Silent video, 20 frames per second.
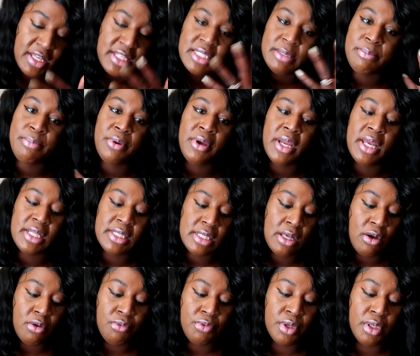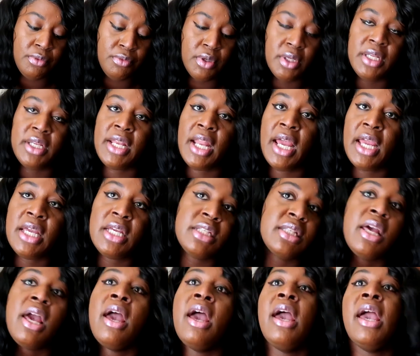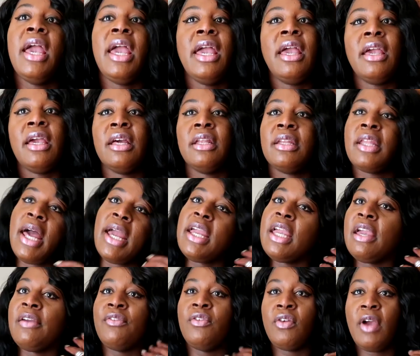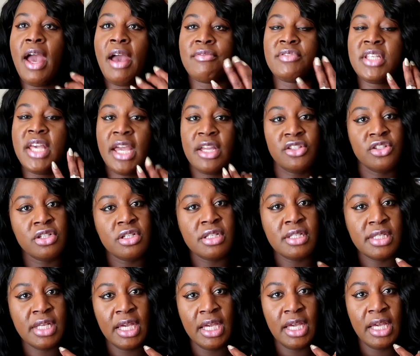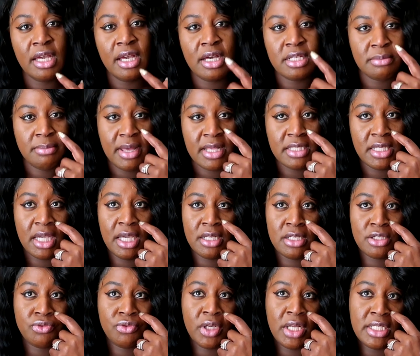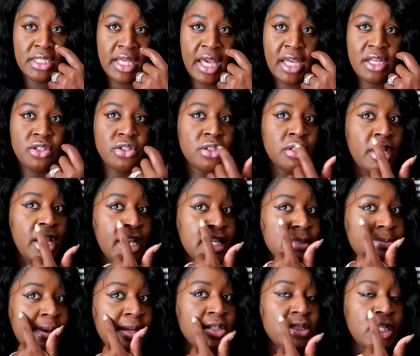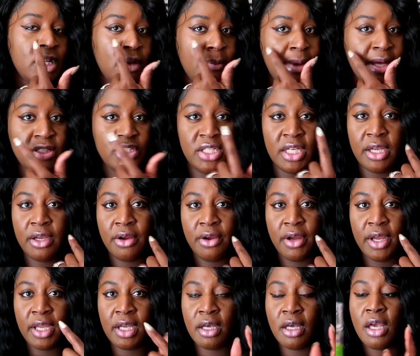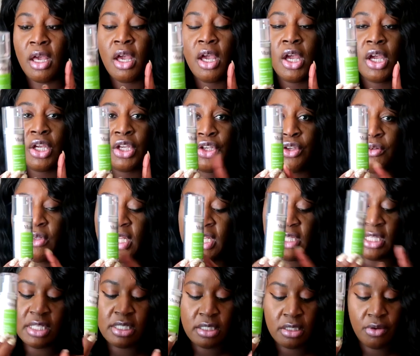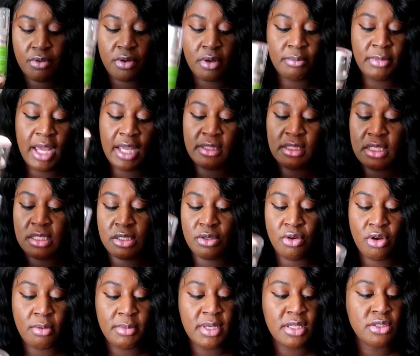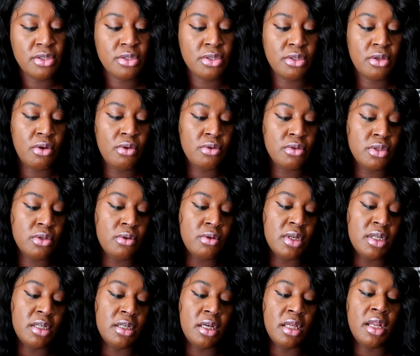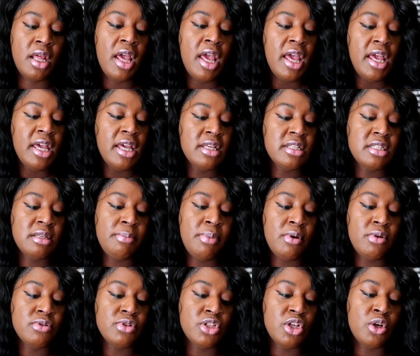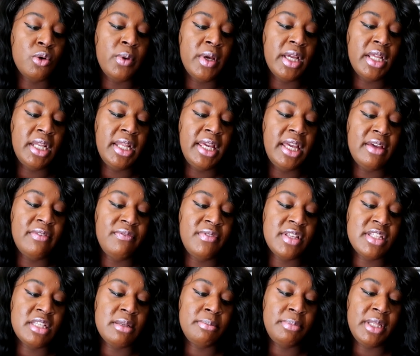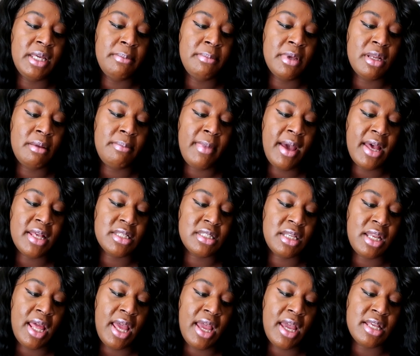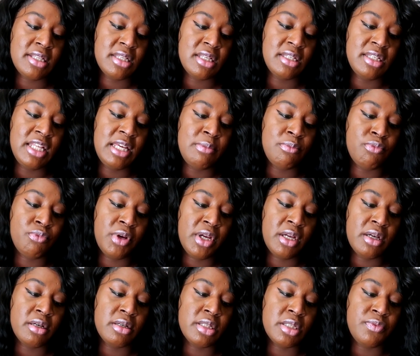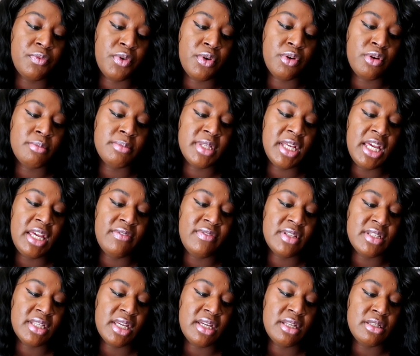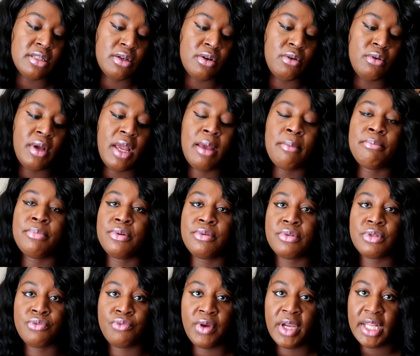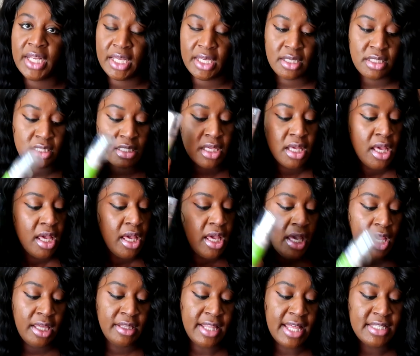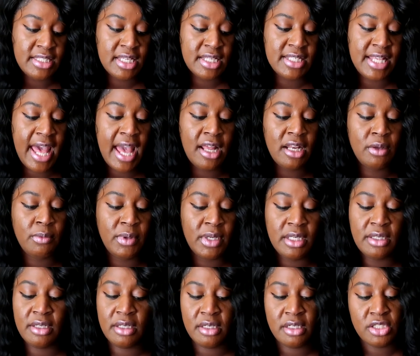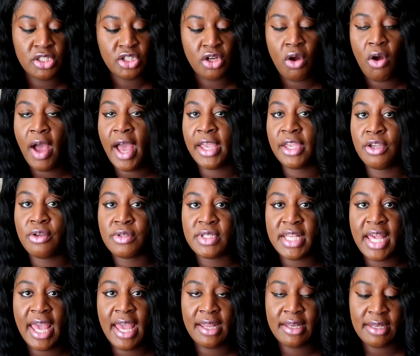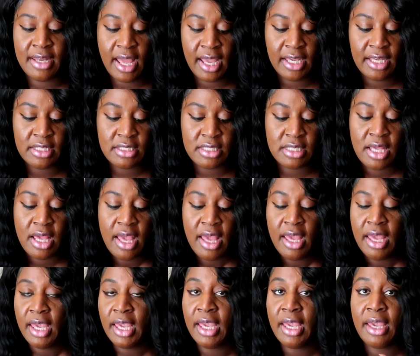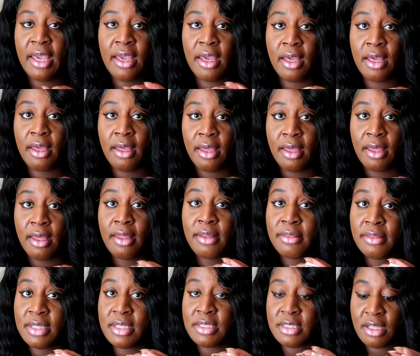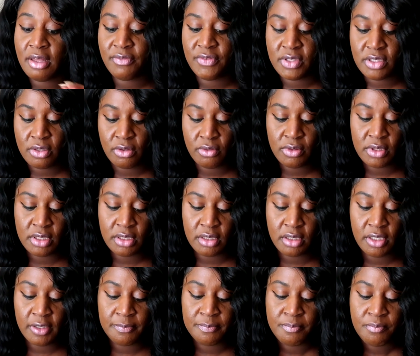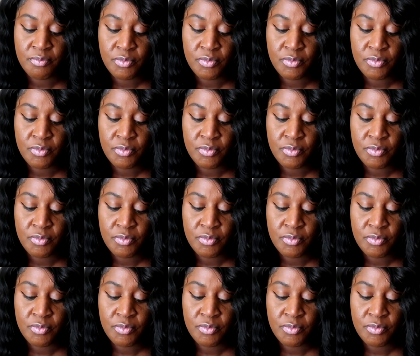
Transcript: It spreads out really, really nice. And like if you have textured skin, because my skin is really textured, especially on my cheek area, you need this serum. Like this serum is so, so good. It's supposed to quickly and visibly minimize lines and deep wrinkles, firms, even skin tone, and boost radiance. And that's exactly what it does, y'all. I use it at night and this stuff is so good.